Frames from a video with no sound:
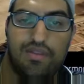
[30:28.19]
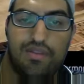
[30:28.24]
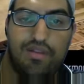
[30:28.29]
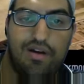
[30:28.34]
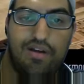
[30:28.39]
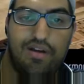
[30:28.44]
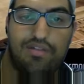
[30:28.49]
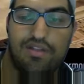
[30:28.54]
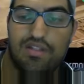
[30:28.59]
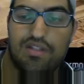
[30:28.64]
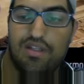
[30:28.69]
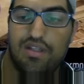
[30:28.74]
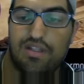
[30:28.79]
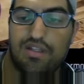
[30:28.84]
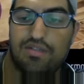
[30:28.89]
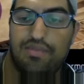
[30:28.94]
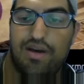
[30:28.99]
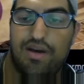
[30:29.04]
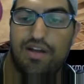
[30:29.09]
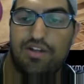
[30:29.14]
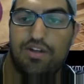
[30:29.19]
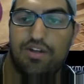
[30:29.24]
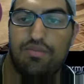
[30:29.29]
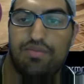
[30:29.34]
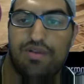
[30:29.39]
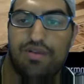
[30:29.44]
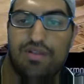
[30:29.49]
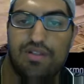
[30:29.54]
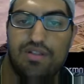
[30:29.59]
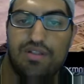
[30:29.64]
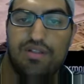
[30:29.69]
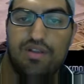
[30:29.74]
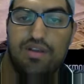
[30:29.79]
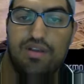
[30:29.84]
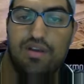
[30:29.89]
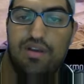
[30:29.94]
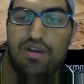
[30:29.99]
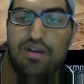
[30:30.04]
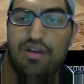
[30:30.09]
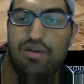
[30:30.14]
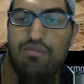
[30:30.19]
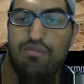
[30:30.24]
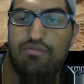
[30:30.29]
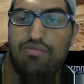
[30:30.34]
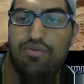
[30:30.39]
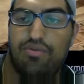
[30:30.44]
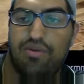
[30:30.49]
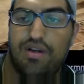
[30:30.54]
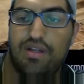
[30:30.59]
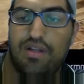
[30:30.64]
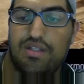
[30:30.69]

Obviously this matchup is pretty